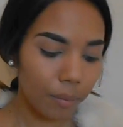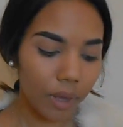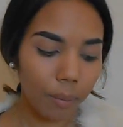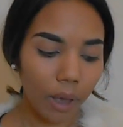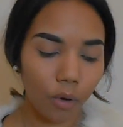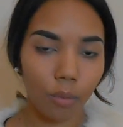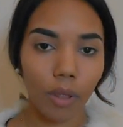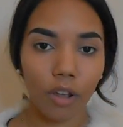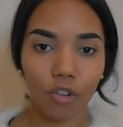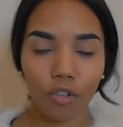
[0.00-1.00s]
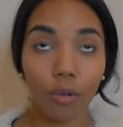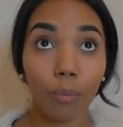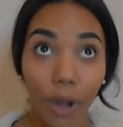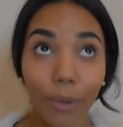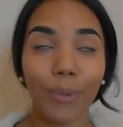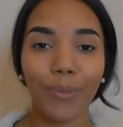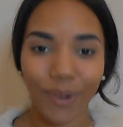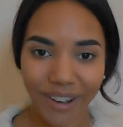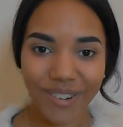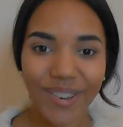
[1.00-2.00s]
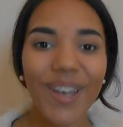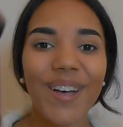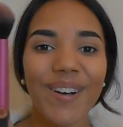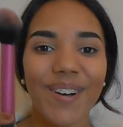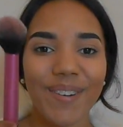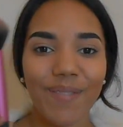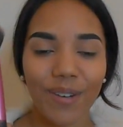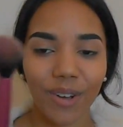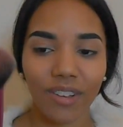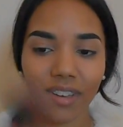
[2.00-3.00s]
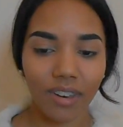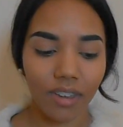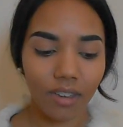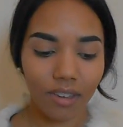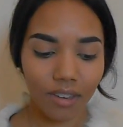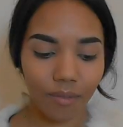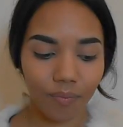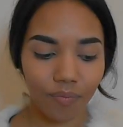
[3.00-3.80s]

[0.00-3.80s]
big powder brush by Real Techniques.